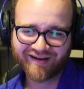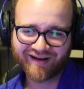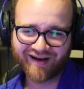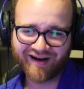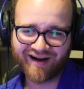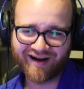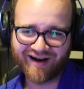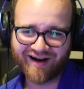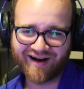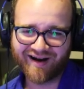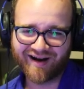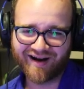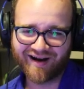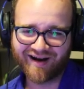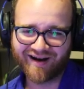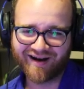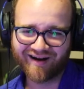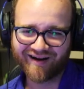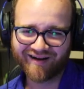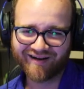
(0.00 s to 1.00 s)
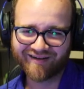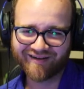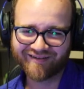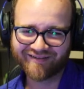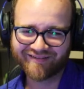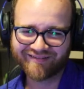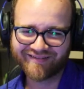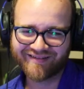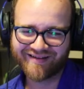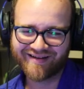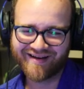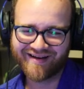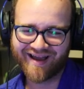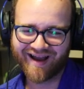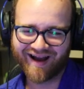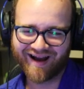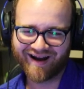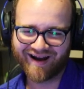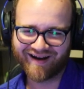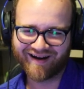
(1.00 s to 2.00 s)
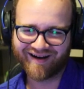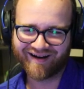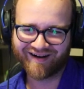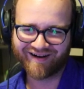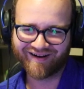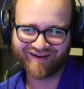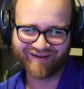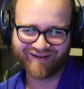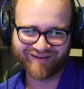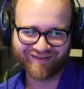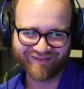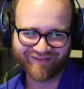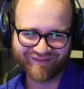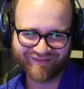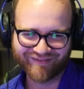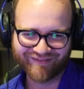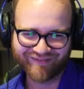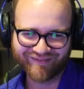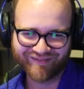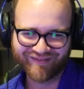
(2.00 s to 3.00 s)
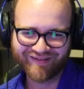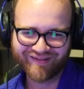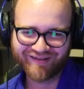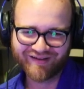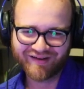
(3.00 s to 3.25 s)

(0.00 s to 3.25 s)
Oh, no!